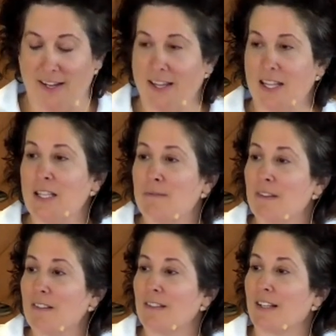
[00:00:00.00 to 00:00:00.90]
This
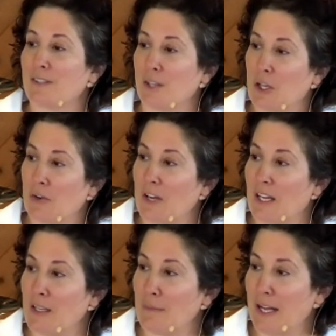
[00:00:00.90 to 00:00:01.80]
feels like security
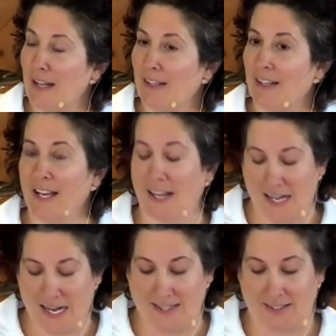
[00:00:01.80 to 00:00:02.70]
to me, and I
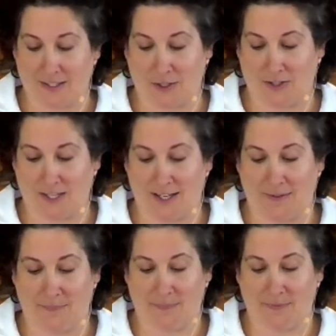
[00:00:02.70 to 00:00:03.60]
need security.
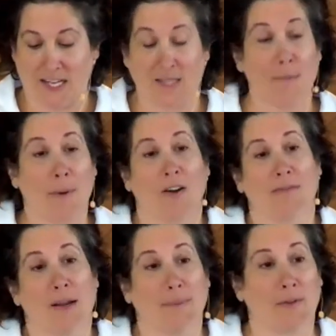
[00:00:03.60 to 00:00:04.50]
It's a part
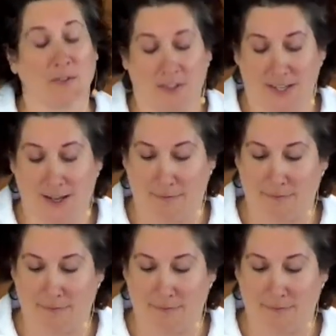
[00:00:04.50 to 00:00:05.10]
of my personal enough.